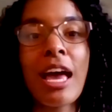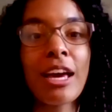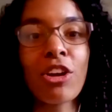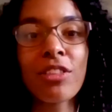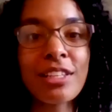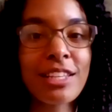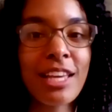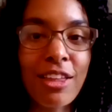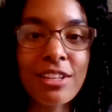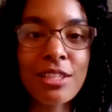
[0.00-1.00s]
I had all these
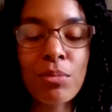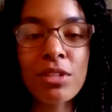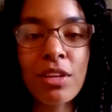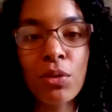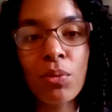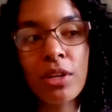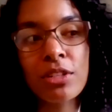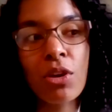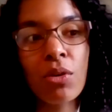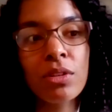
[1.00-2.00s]
Catholic symbols everywhere.
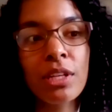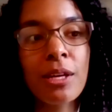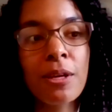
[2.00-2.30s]
So